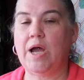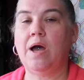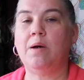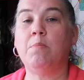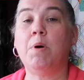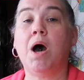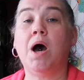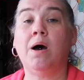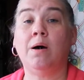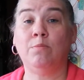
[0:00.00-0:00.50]
I'm
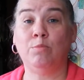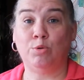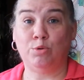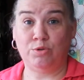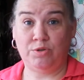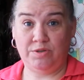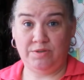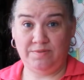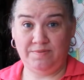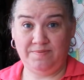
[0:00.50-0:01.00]

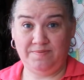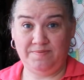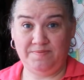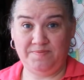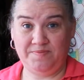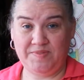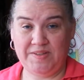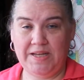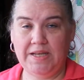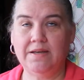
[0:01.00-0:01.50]
humbled.
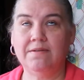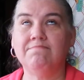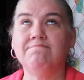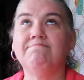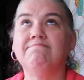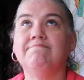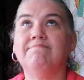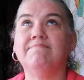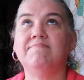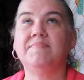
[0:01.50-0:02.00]

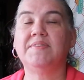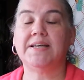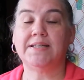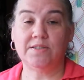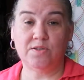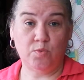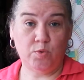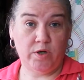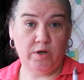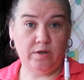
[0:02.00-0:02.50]
That's
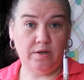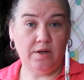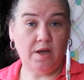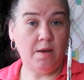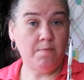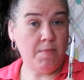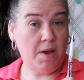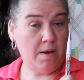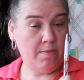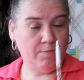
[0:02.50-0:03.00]
the word.
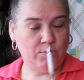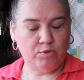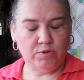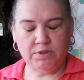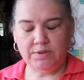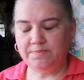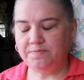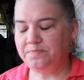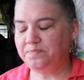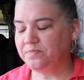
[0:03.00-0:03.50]
I'm
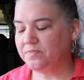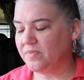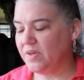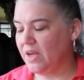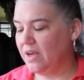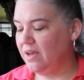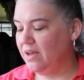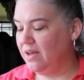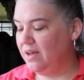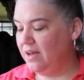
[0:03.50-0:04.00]
humbled.
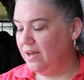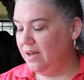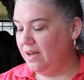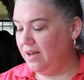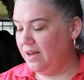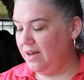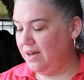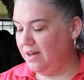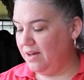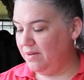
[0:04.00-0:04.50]

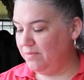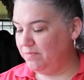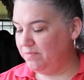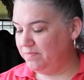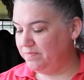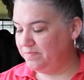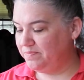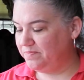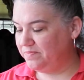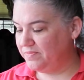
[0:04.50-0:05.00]
Um,
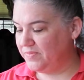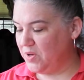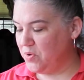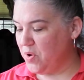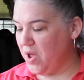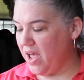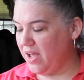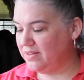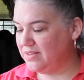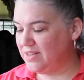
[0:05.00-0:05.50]

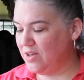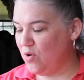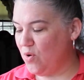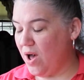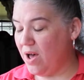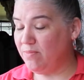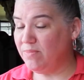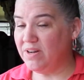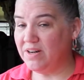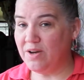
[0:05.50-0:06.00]
Okay, so
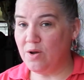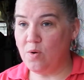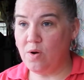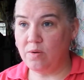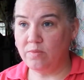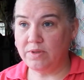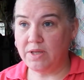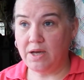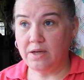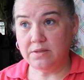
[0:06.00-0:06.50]
I'm going to go
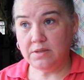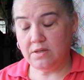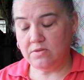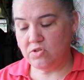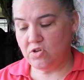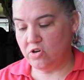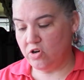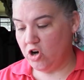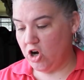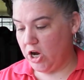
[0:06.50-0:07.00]
on with that because I'll
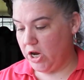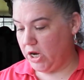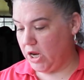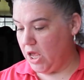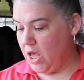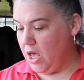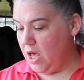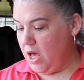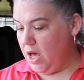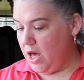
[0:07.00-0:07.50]
start crying.
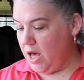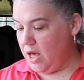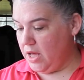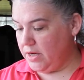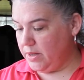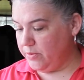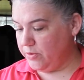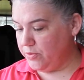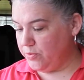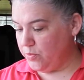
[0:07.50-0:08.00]
Uh,
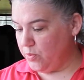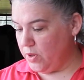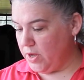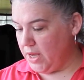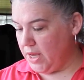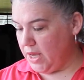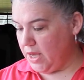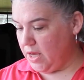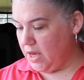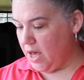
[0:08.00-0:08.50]
number
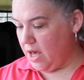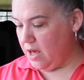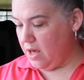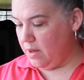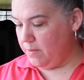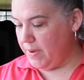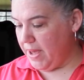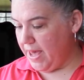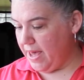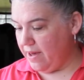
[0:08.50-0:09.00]
three,
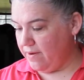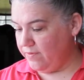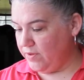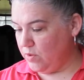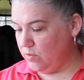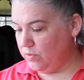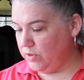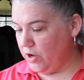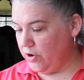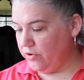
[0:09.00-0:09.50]
um, have
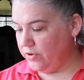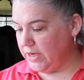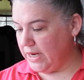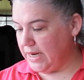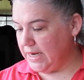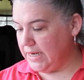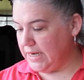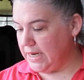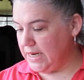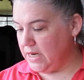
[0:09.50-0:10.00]
you learned
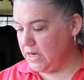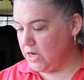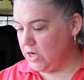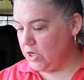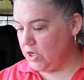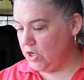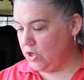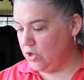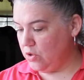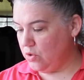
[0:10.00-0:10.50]
any
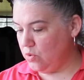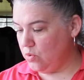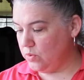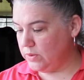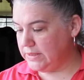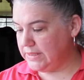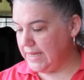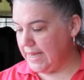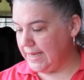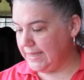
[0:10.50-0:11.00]
new
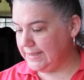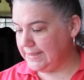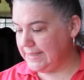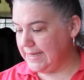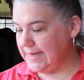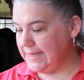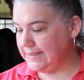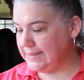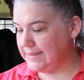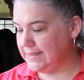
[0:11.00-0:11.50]

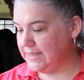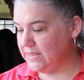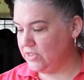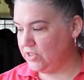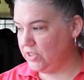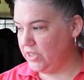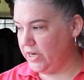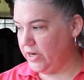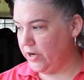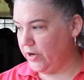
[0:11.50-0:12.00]
techniques
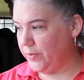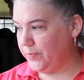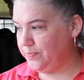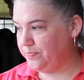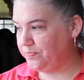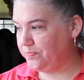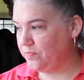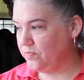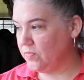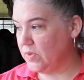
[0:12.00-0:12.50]
this year?
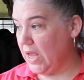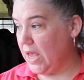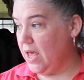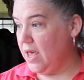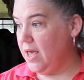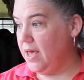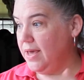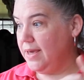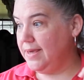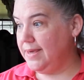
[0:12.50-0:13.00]

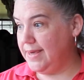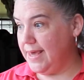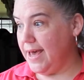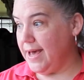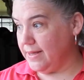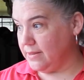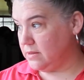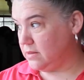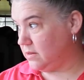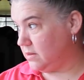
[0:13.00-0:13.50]

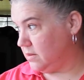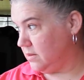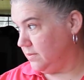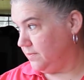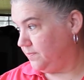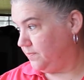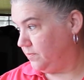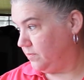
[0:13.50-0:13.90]
Yes.